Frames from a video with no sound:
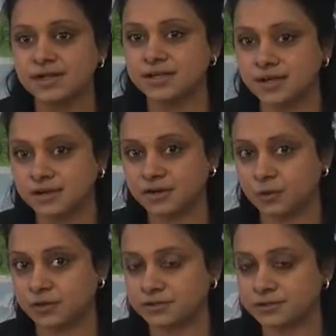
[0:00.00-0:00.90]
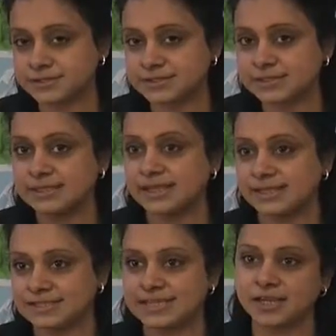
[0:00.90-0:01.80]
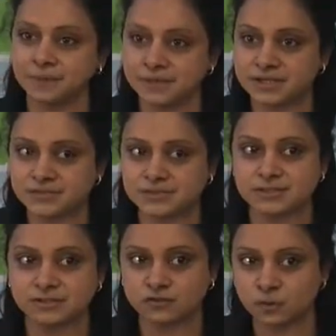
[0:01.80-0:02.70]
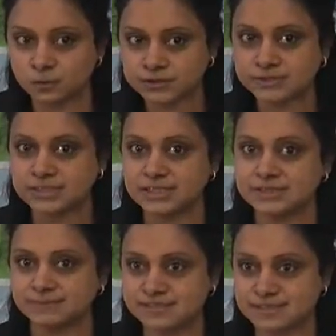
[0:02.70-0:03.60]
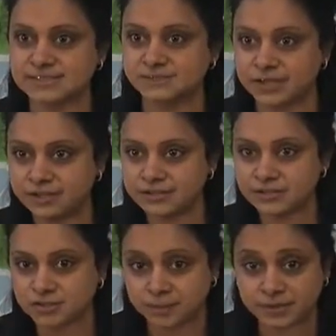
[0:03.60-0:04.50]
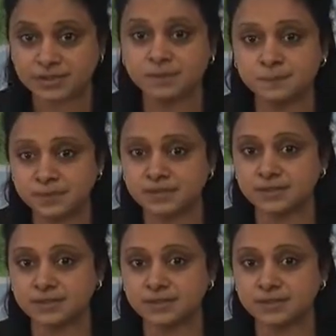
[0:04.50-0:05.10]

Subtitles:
younger workers. And the second biggest reason, of course, is business failure. So they're being competed